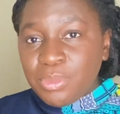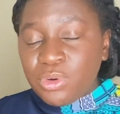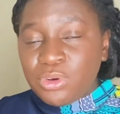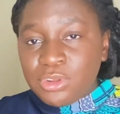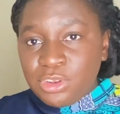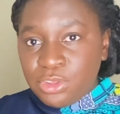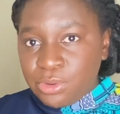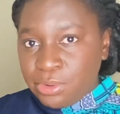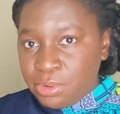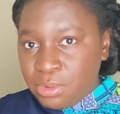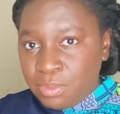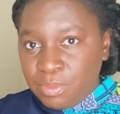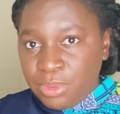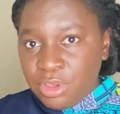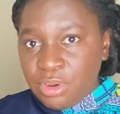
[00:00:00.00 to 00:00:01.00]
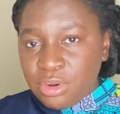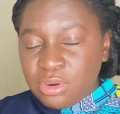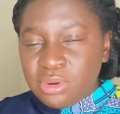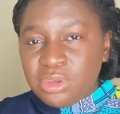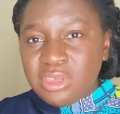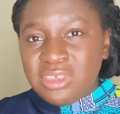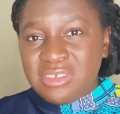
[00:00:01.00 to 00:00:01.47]
on your computer
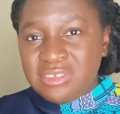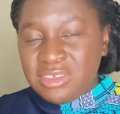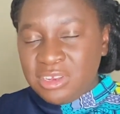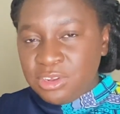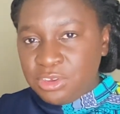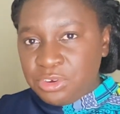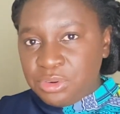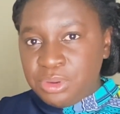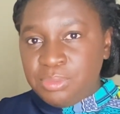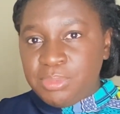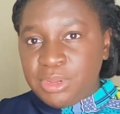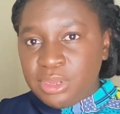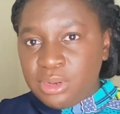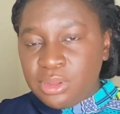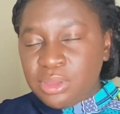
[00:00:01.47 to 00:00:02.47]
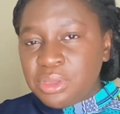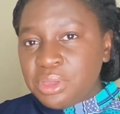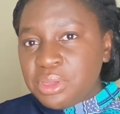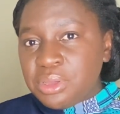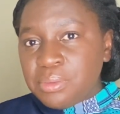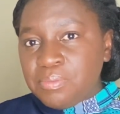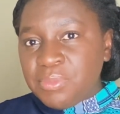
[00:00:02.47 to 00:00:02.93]
is encrypted.
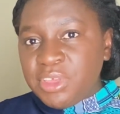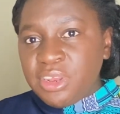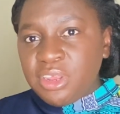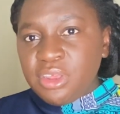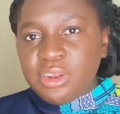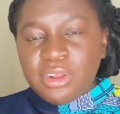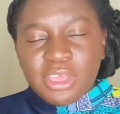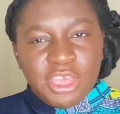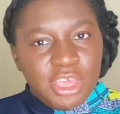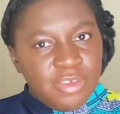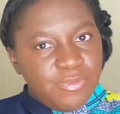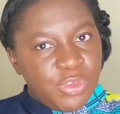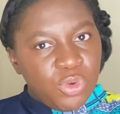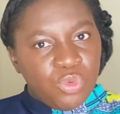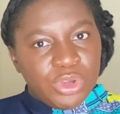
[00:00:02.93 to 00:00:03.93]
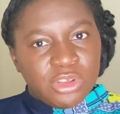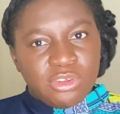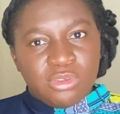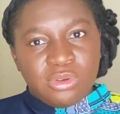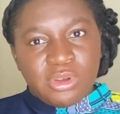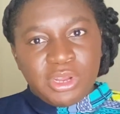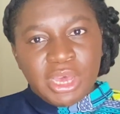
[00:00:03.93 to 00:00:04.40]
Meaning, if you were to
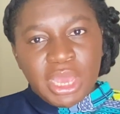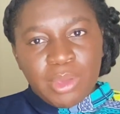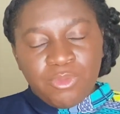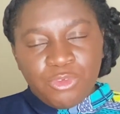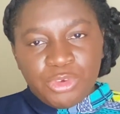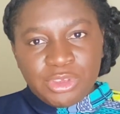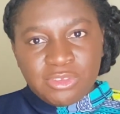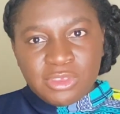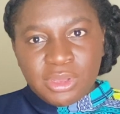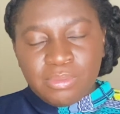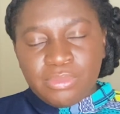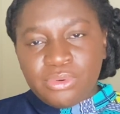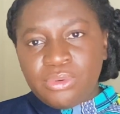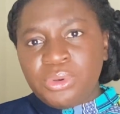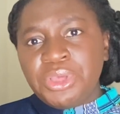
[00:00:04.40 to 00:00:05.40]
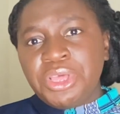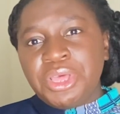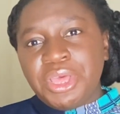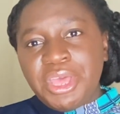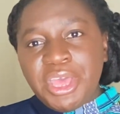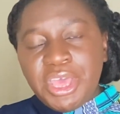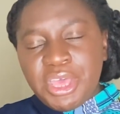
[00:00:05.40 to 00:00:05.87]
type, for example,
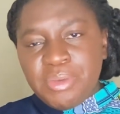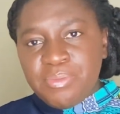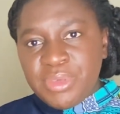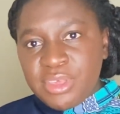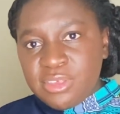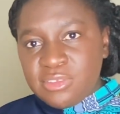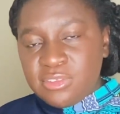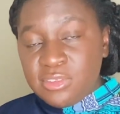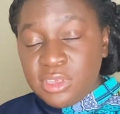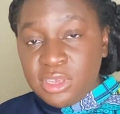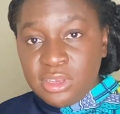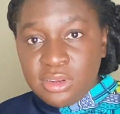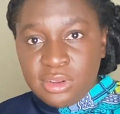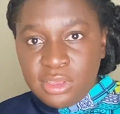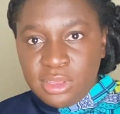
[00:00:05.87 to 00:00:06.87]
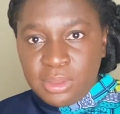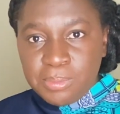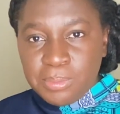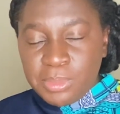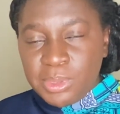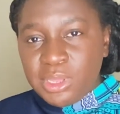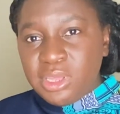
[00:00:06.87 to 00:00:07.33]
ABCD,
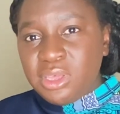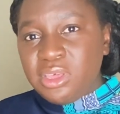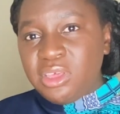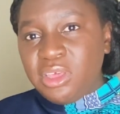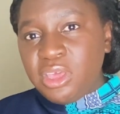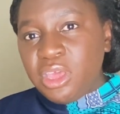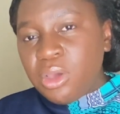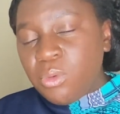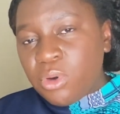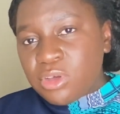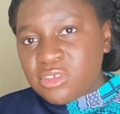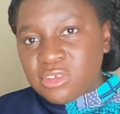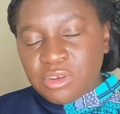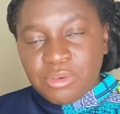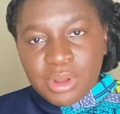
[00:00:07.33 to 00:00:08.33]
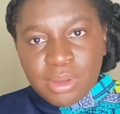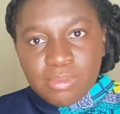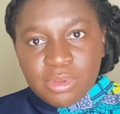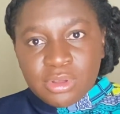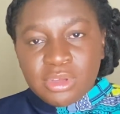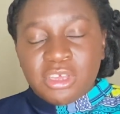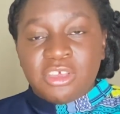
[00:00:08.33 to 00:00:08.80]
Keyword
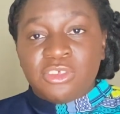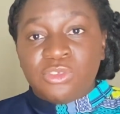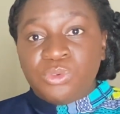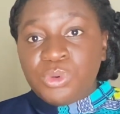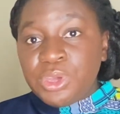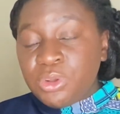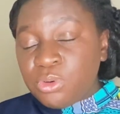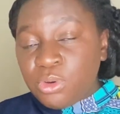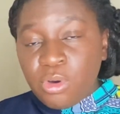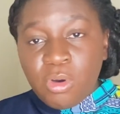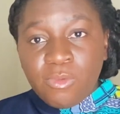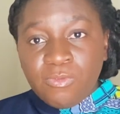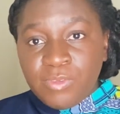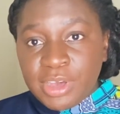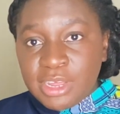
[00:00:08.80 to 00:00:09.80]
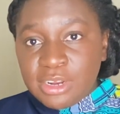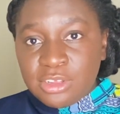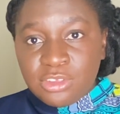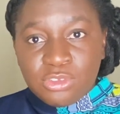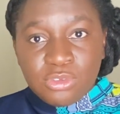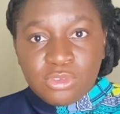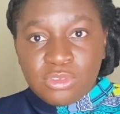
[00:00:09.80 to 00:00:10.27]
Scrambler is going to convert it
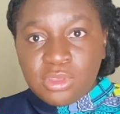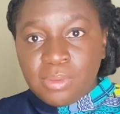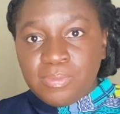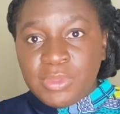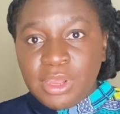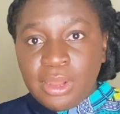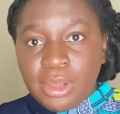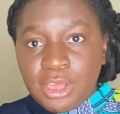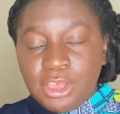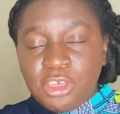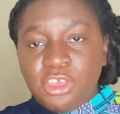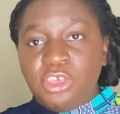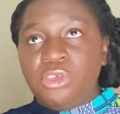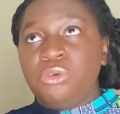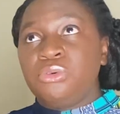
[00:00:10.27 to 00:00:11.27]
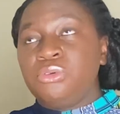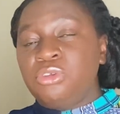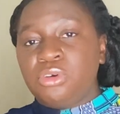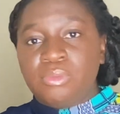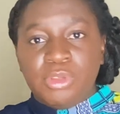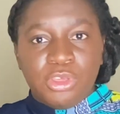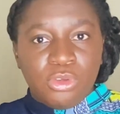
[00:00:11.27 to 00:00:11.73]
to something like
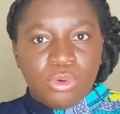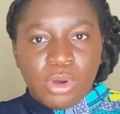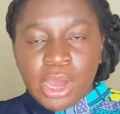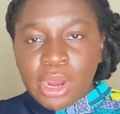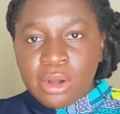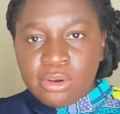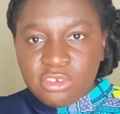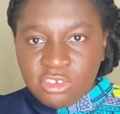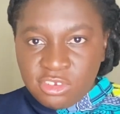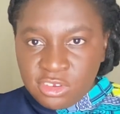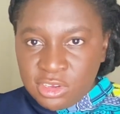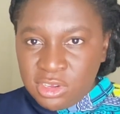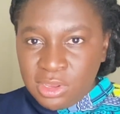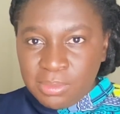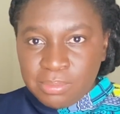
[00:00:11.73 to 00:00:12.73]
QWRG,